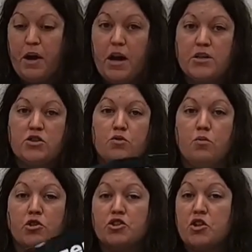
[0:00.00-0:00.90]
box
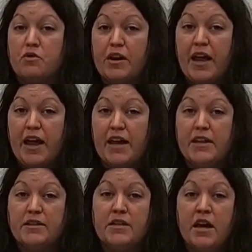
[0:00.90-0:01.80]
or soda
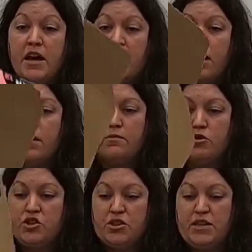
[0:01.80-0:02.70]
cans. Um,
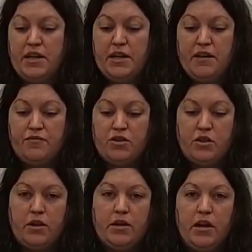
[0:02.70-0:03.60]
you'll just need enough
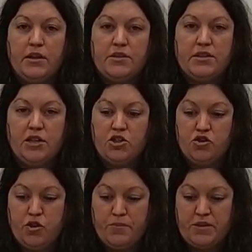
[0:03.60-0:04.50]
to cut six
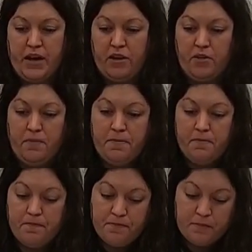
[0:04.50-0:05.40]
strips out,
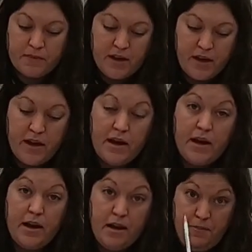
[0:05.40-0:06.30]

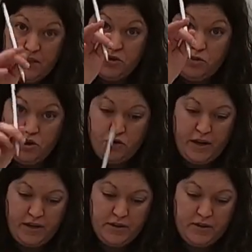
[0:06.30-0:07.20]
a pencil to
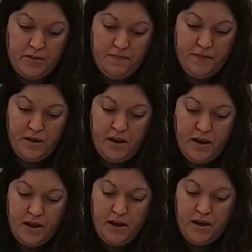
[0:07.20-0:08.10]
trace,
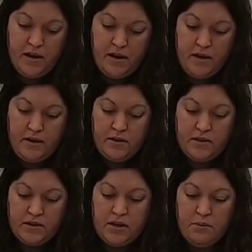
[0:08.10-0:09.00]

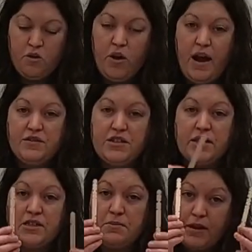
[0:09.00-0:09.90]
some craft
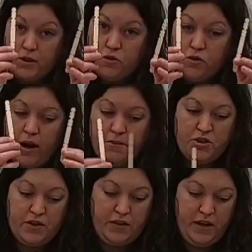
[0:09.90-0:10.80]
sticks to make little
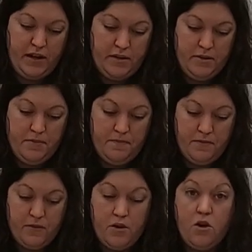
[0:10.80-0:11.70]
grabbers at the end,
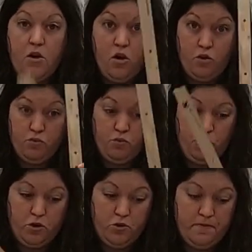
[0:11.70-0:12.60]
a
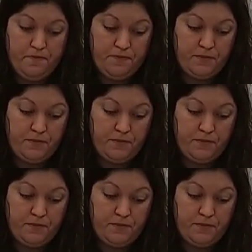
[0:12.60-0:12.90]
ruler.